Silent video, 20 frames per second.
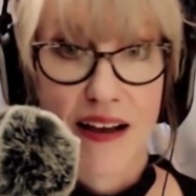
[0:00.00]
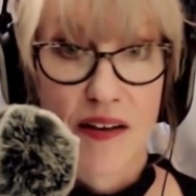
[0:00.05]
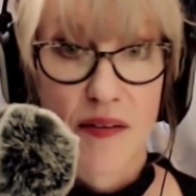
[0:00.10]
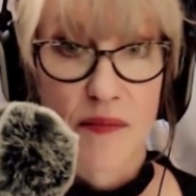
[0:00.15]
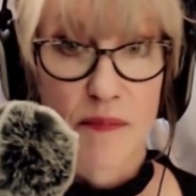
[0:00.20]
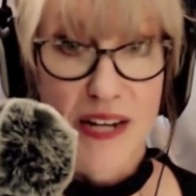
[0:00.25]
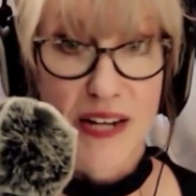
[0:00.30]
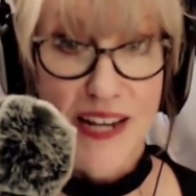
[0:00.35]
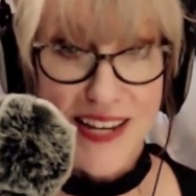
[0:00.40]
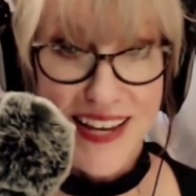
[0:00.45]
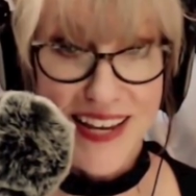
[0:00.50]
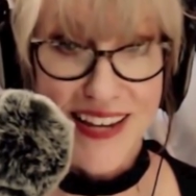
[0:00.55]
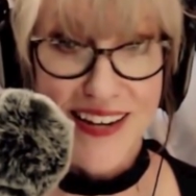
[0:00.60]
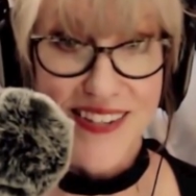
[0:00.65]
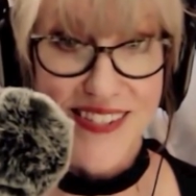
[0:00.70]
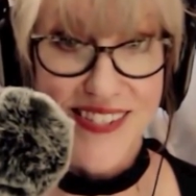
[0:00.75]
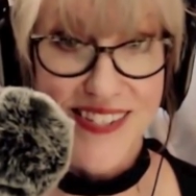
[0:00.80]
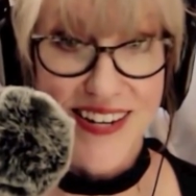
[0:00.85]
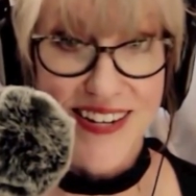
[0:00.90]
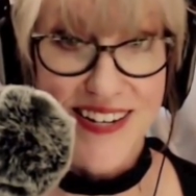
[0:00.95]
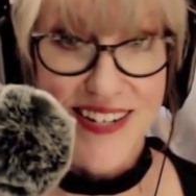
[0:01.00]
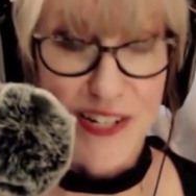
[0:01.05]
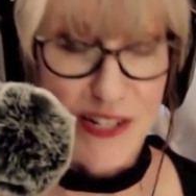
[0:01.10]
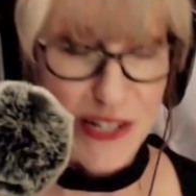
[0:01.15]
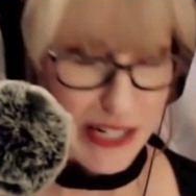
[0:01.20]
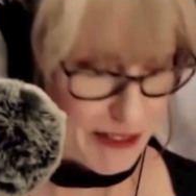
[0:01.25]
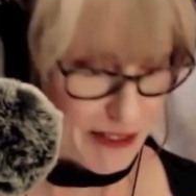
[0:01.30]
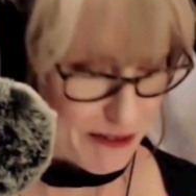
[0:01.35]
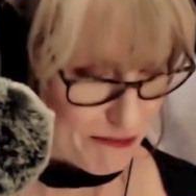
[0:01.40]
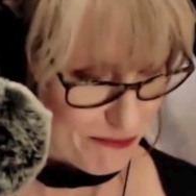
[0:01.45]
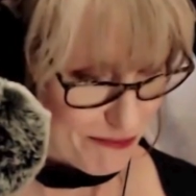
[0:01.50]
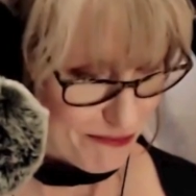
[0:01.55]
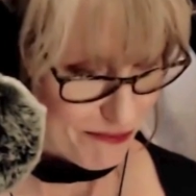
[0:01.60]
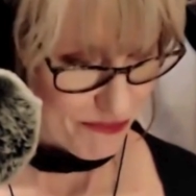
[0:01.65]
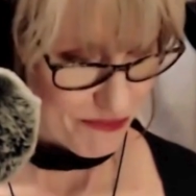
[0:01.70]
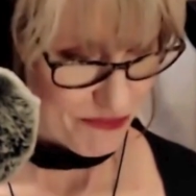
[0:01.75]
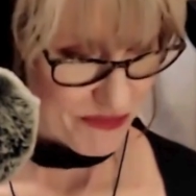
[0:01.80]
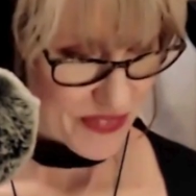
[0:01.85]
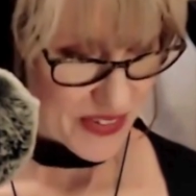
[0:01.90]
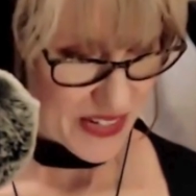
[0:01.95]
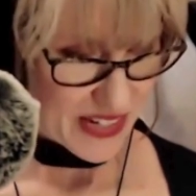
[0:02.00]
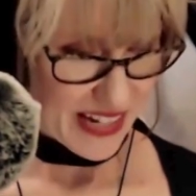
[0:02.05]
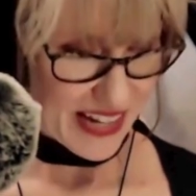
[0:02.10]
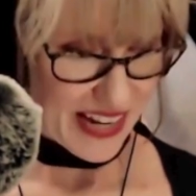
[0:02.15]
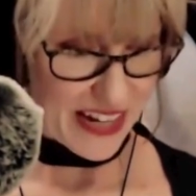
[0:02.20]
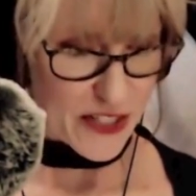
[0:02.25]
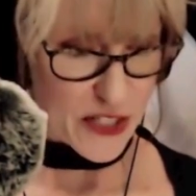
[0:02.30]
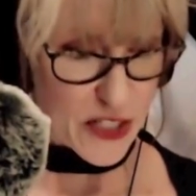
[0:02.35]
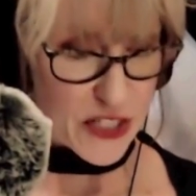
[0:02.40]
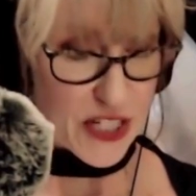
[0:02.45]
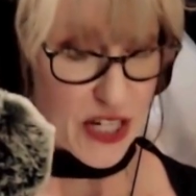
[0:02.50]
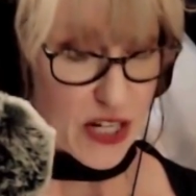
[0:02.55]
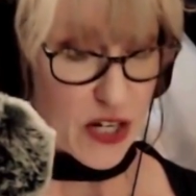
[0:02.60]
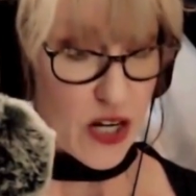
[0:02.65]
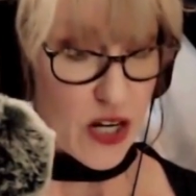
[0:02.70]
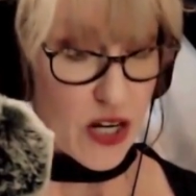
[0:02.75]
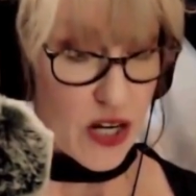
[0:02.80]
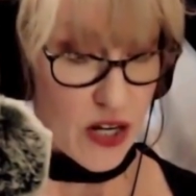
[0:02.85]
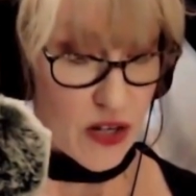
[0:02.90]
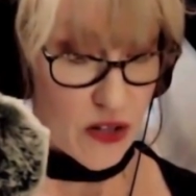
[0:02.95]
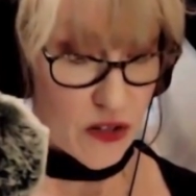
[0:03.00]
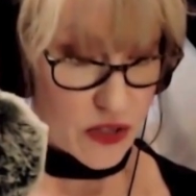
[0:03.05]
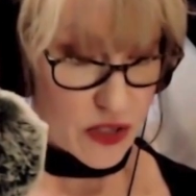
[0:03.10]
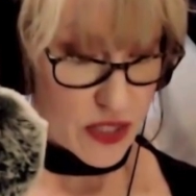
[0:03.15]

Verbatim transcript: but I cannot stay to hear it. And she's like, oh,